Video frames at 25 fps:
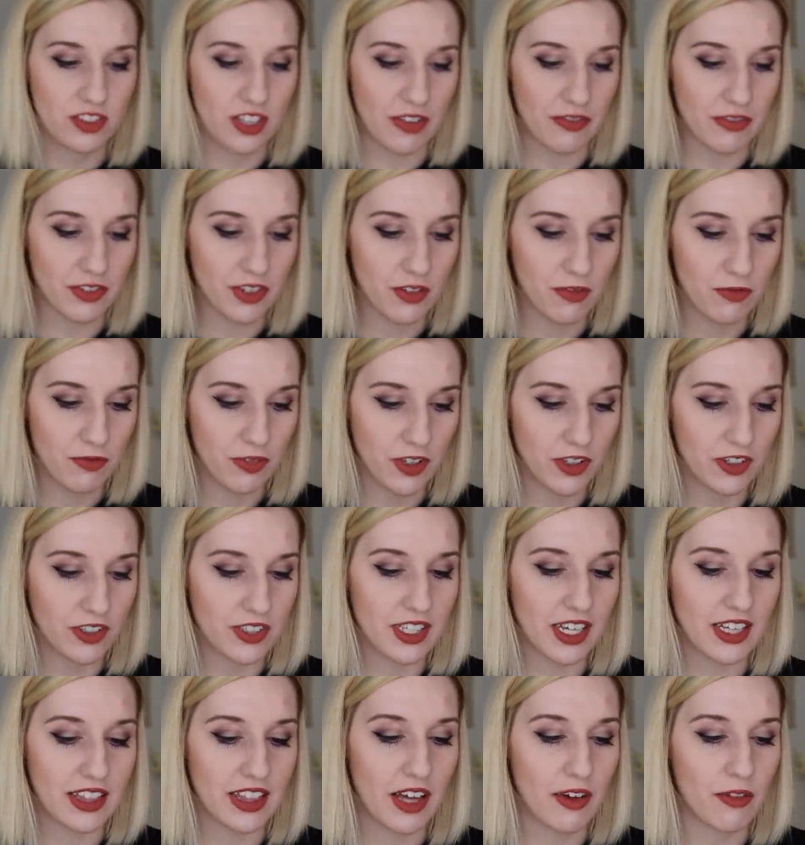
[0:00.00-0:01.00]
definitely feels
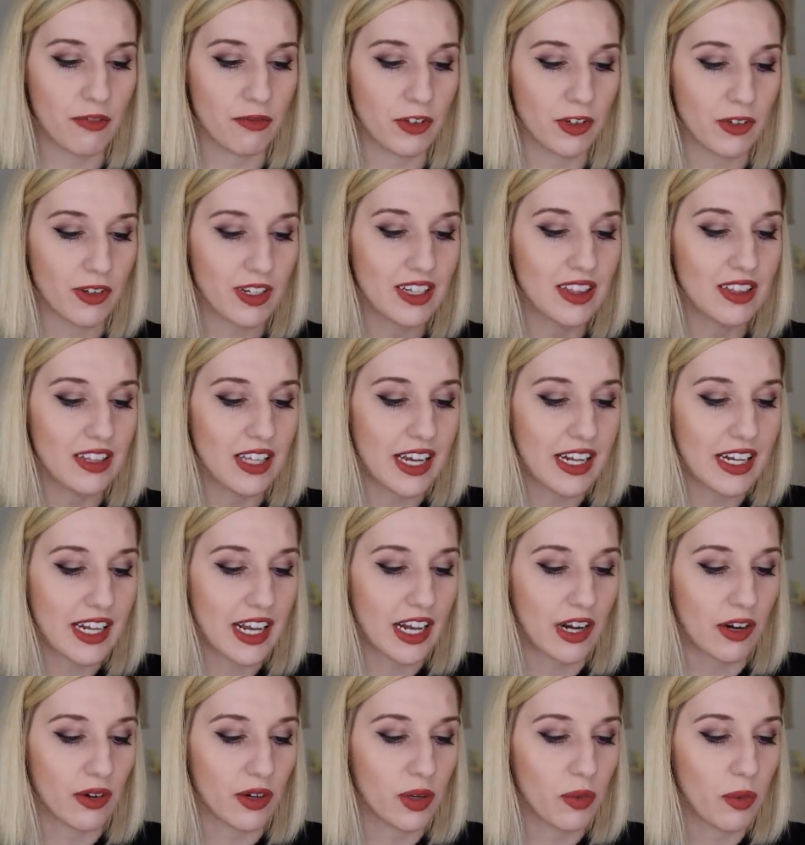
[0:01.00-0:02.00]
like that very light,
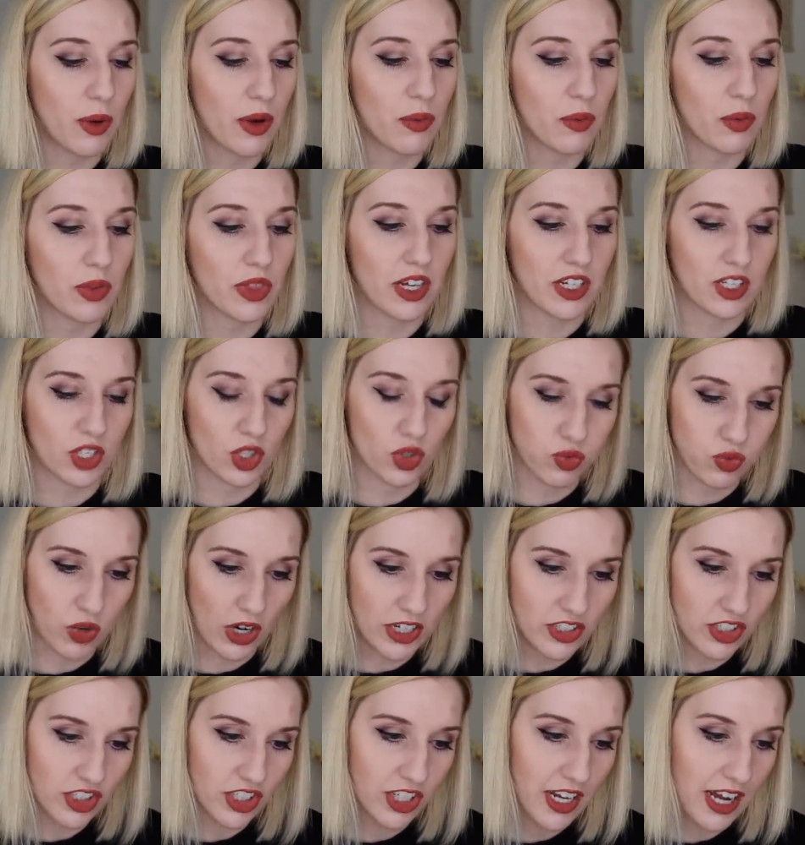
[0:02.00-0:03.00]
airy one with that
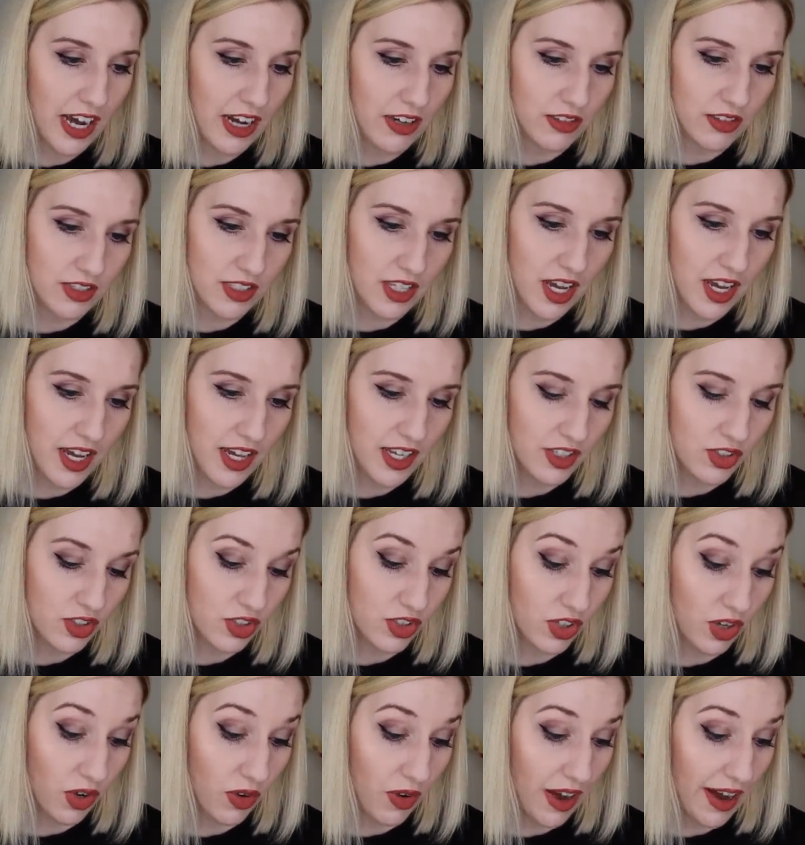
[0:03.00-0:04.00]
crunchy outside.
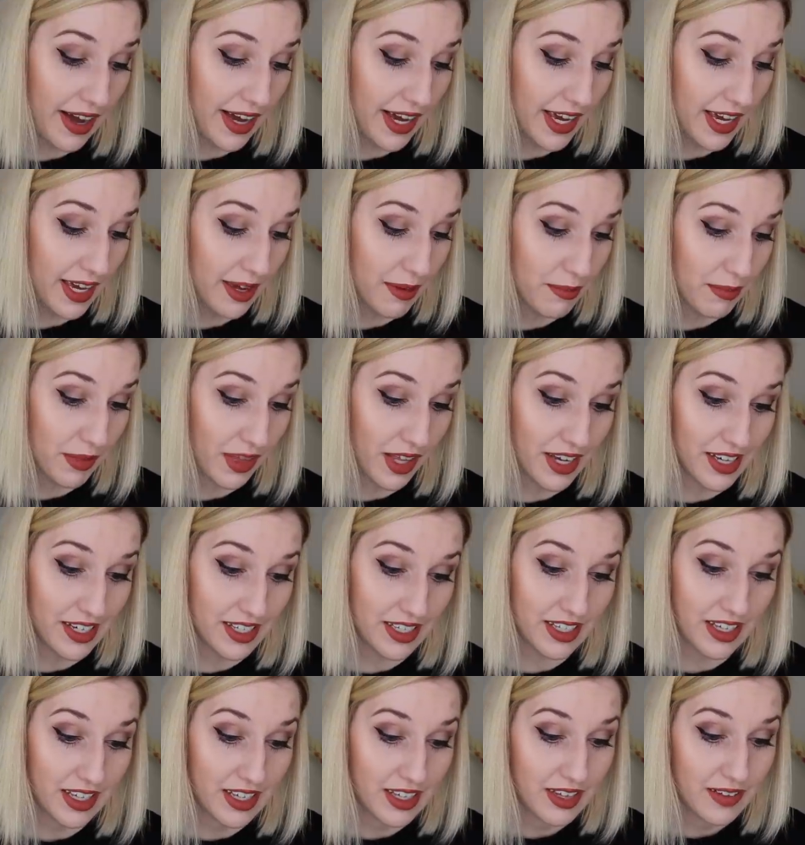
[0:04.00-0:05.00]
So I am
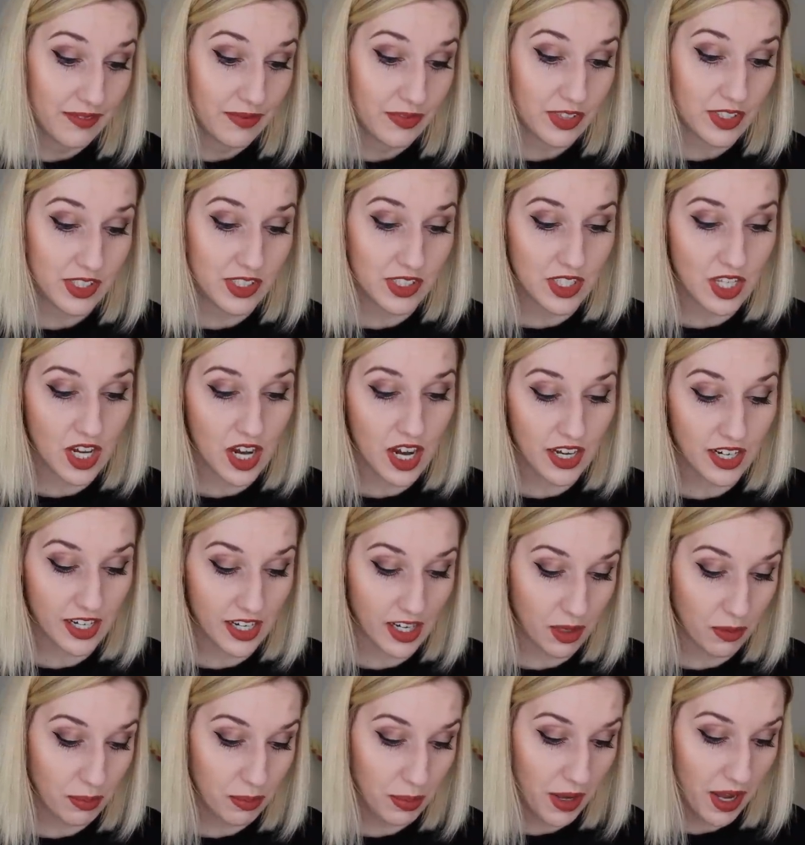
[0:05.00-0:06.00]
like, this is hot
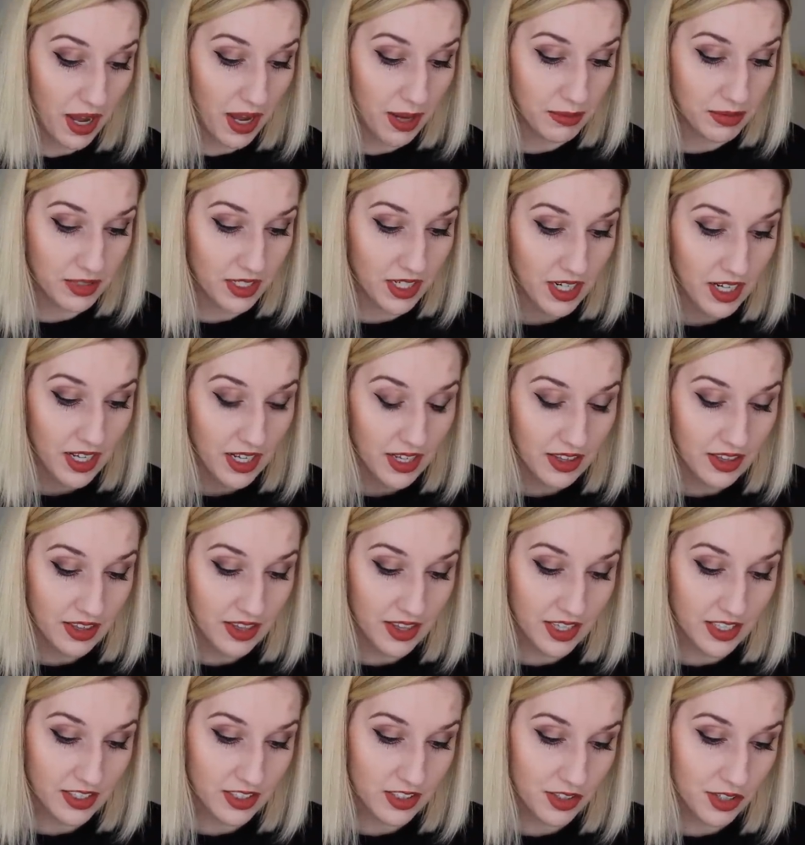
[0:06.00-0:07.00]
air popped.
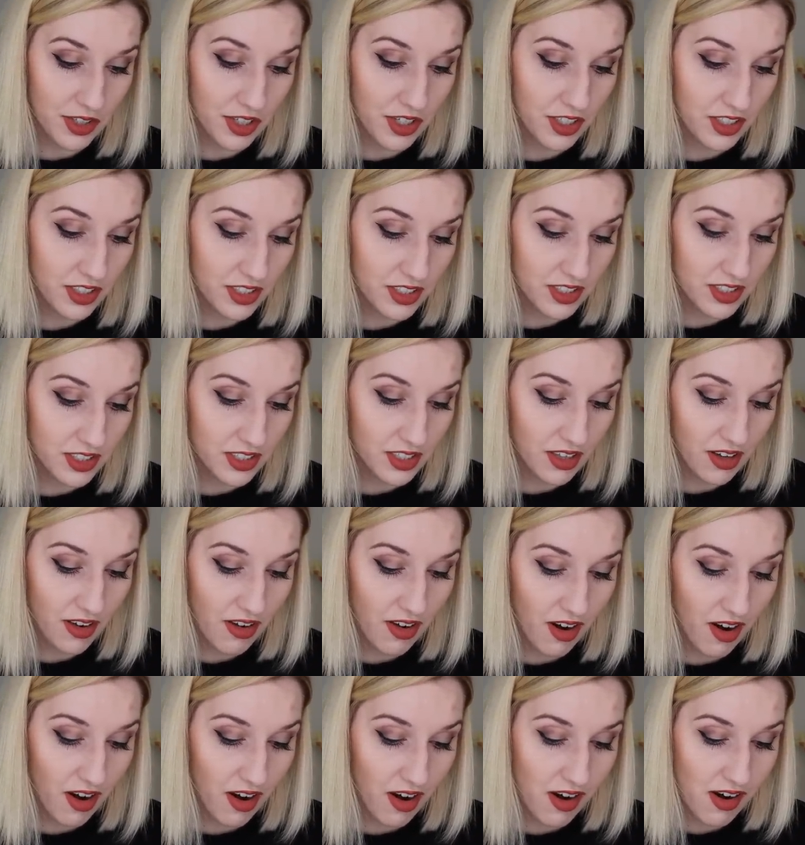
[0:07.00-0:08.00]
This looks,
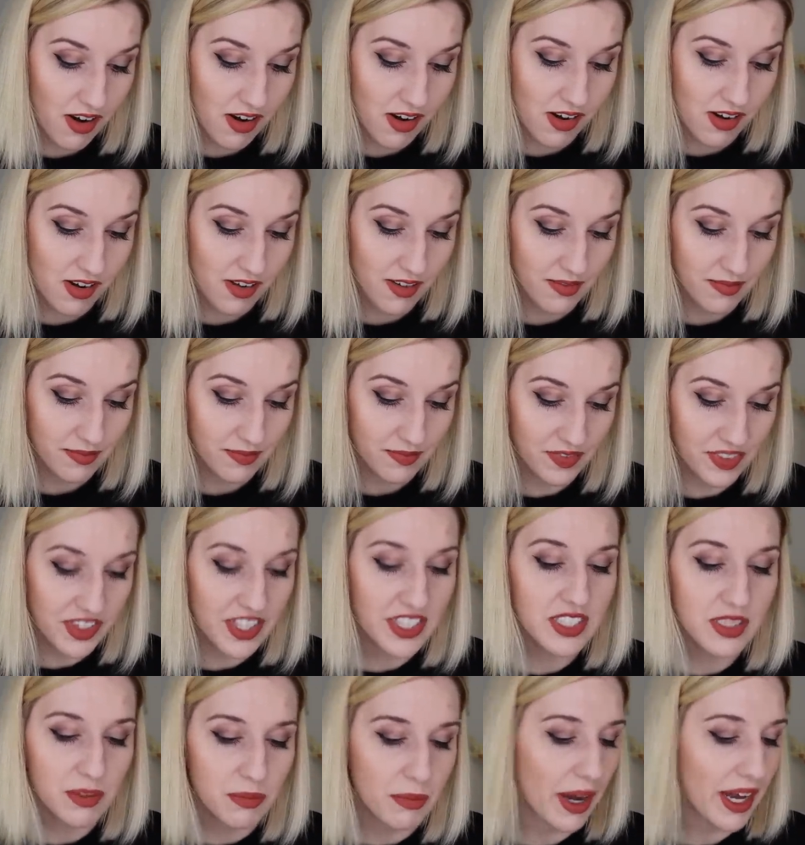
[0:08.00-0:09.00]

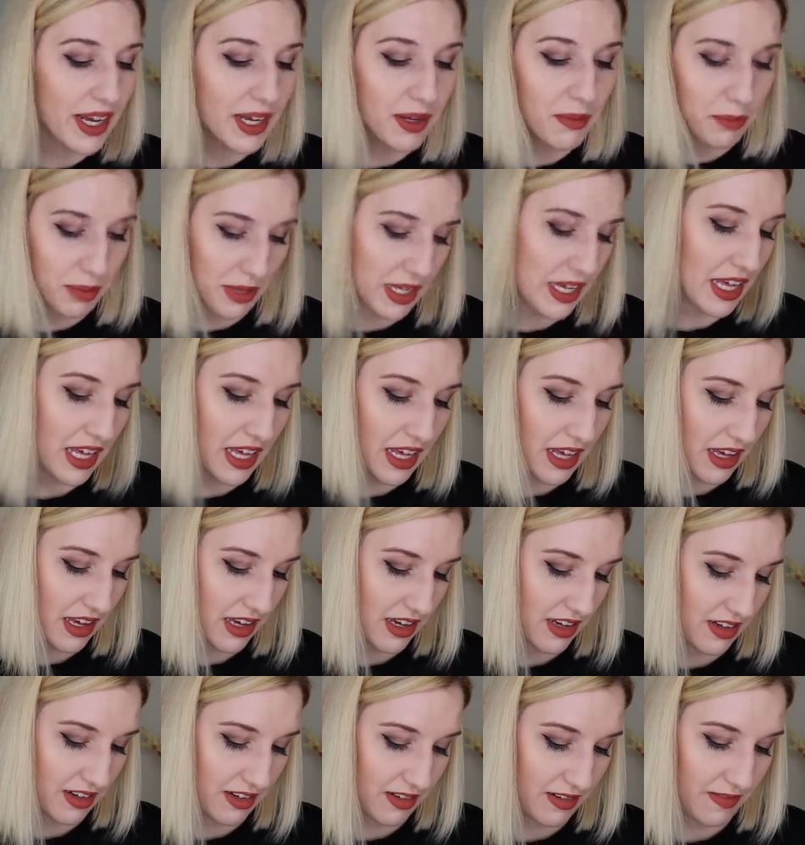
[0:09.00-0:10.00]
this might
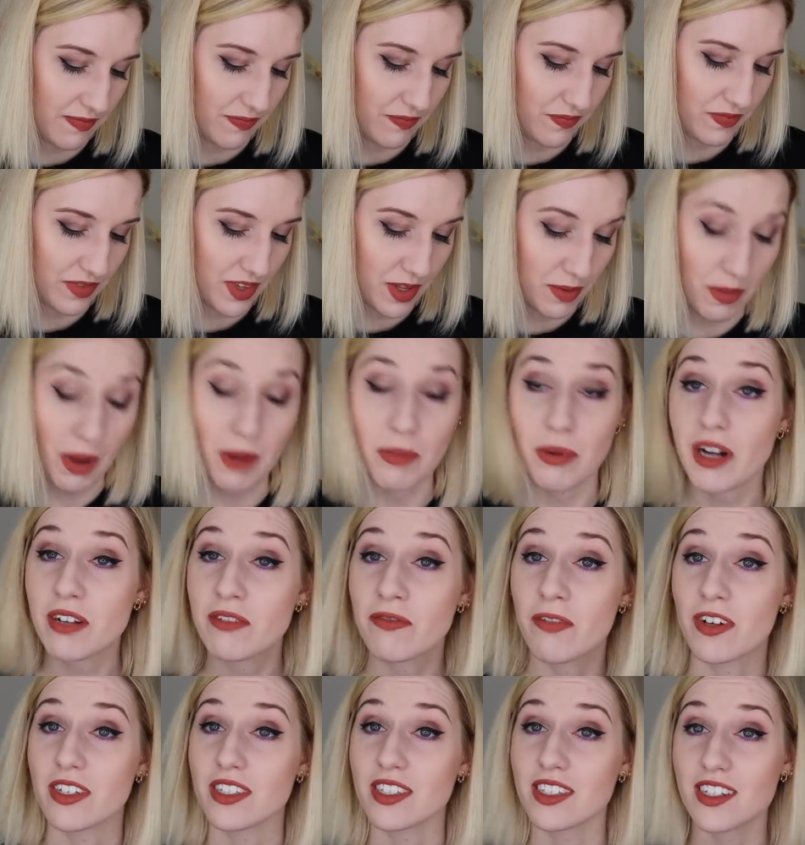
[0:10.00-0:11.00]
be my
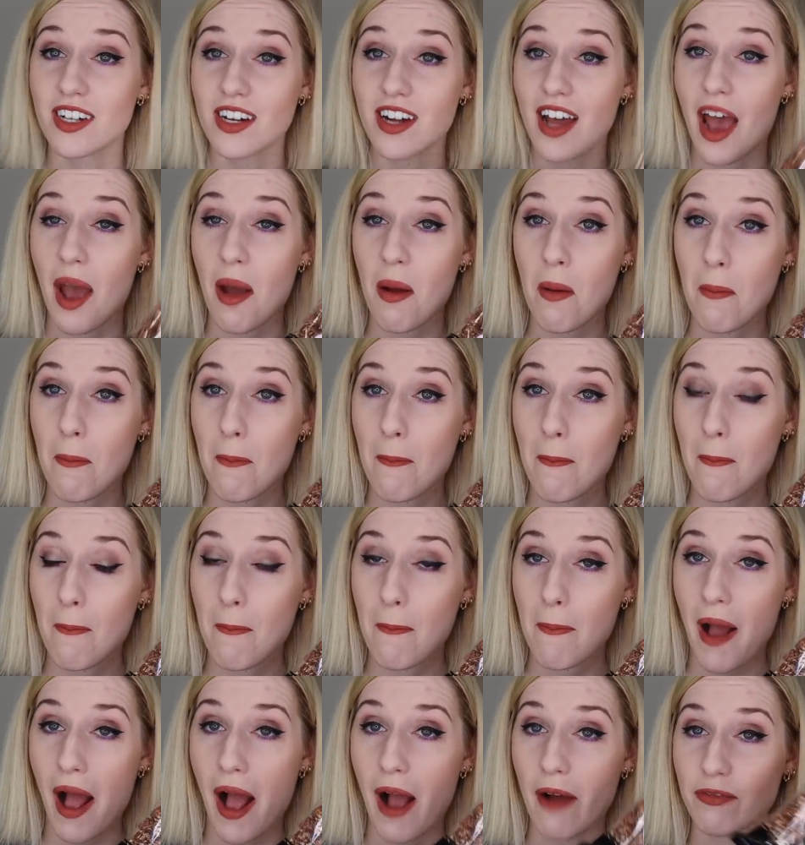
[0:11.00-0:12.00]
breakfast today
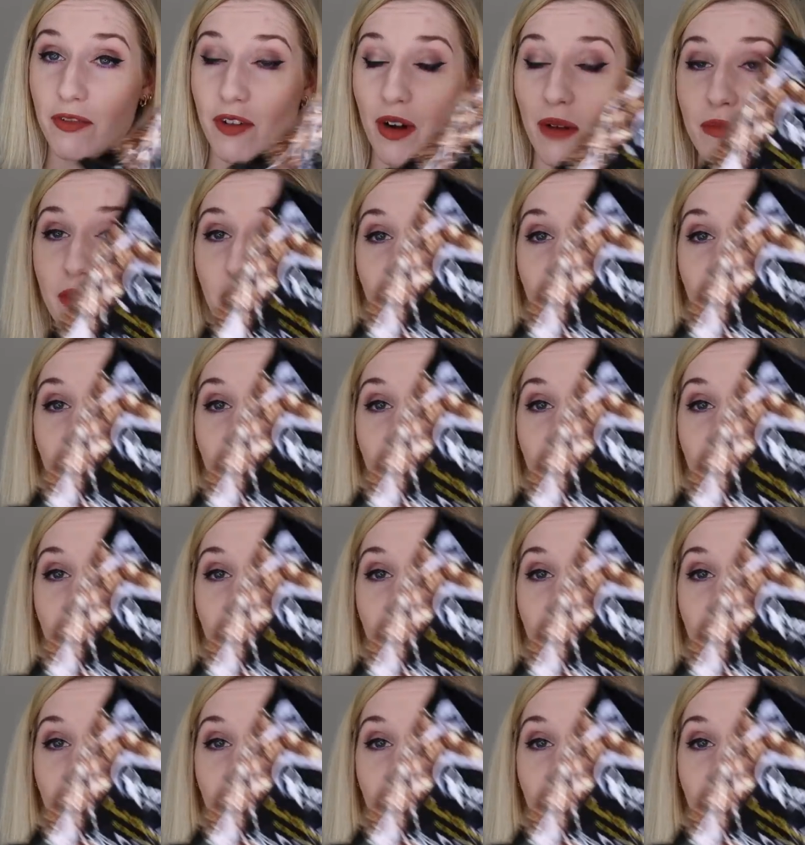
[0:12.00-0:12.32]
after I'm